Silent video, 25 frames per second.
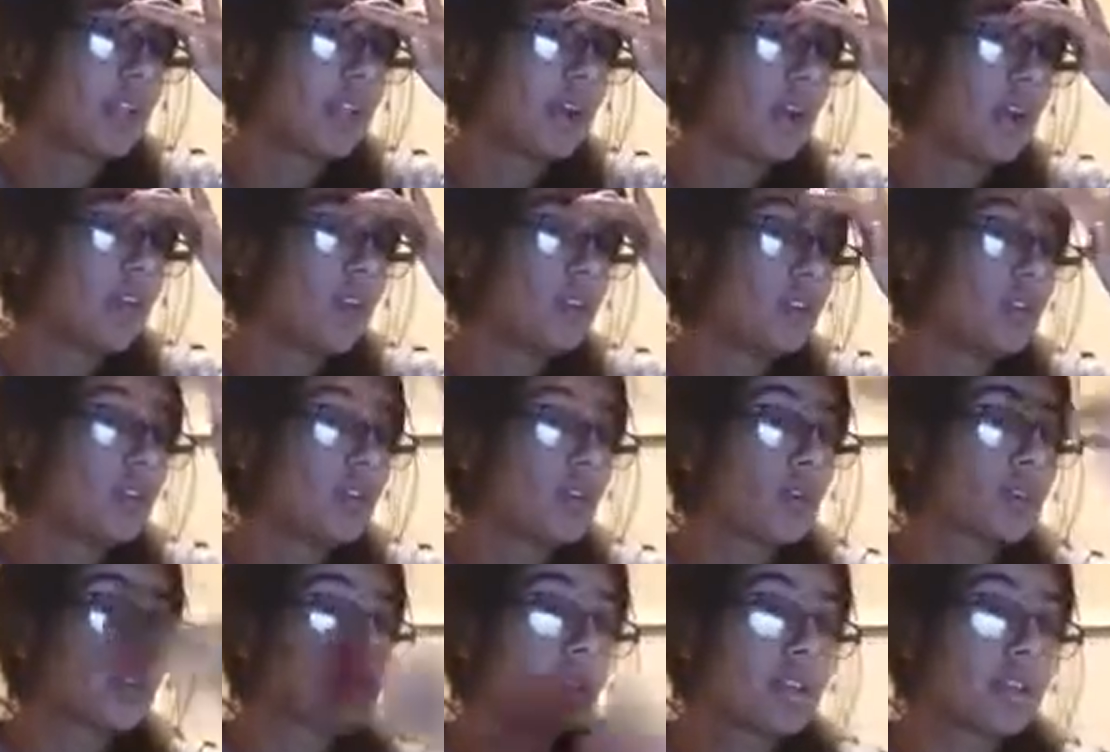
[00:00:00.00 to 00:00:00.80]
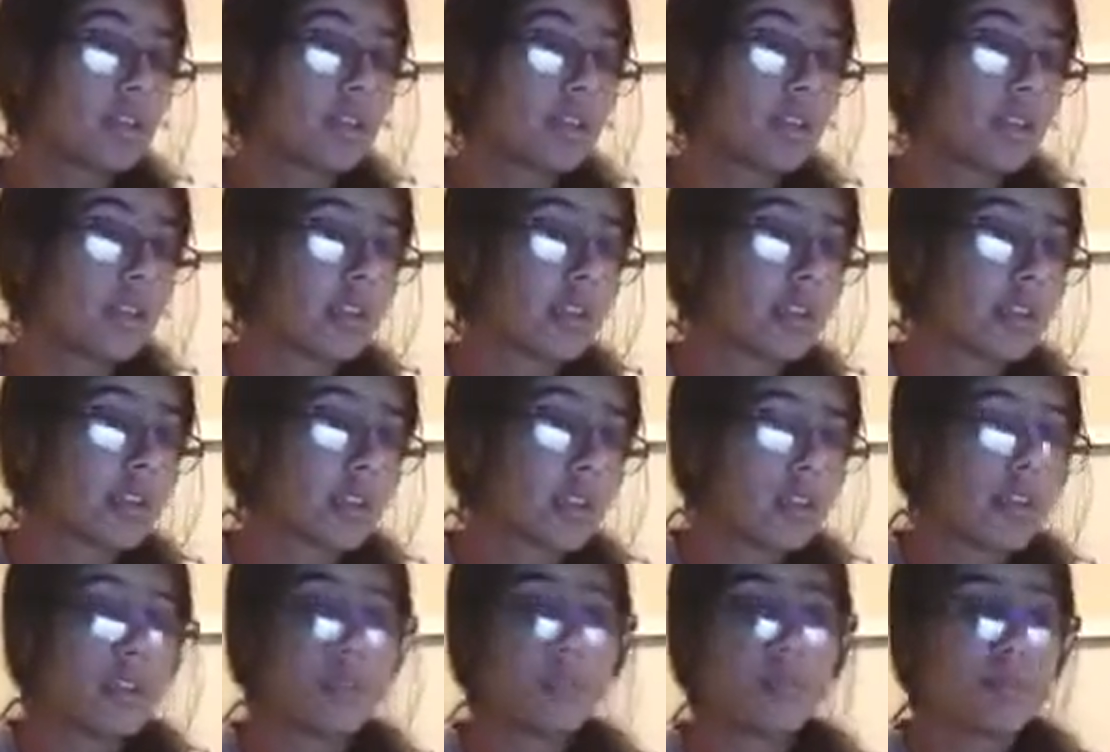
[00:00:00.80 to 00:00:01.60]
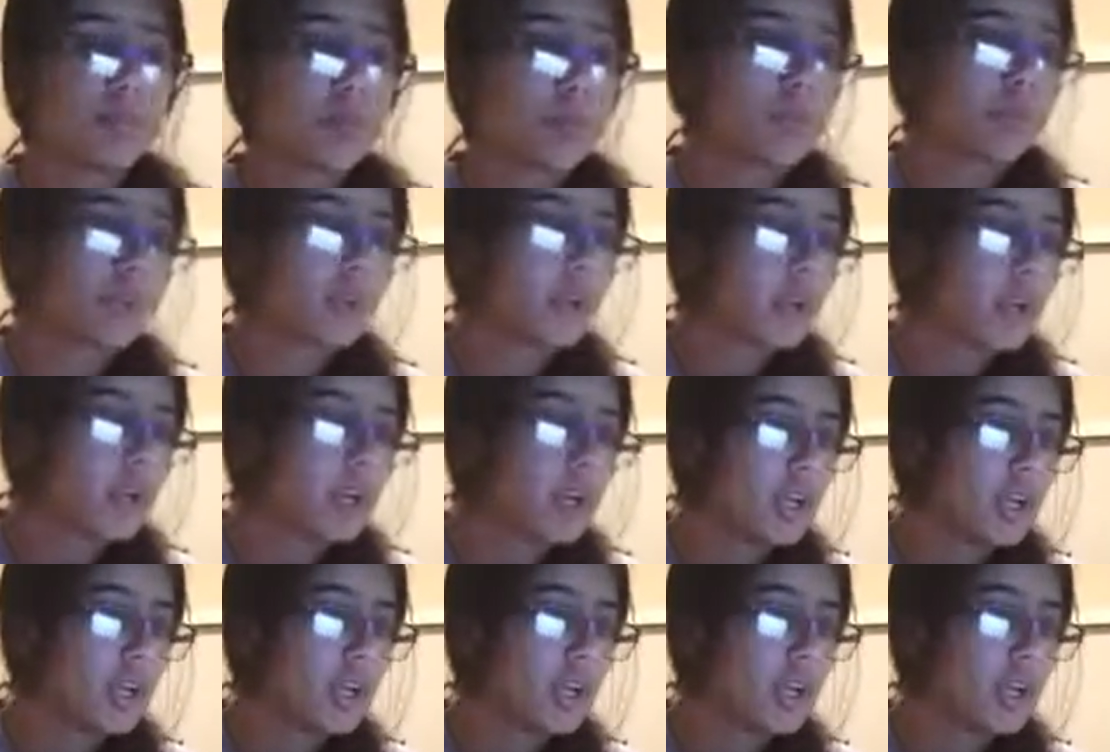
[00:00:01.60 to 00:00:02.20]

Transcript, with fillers: loud or silently in your head? Both.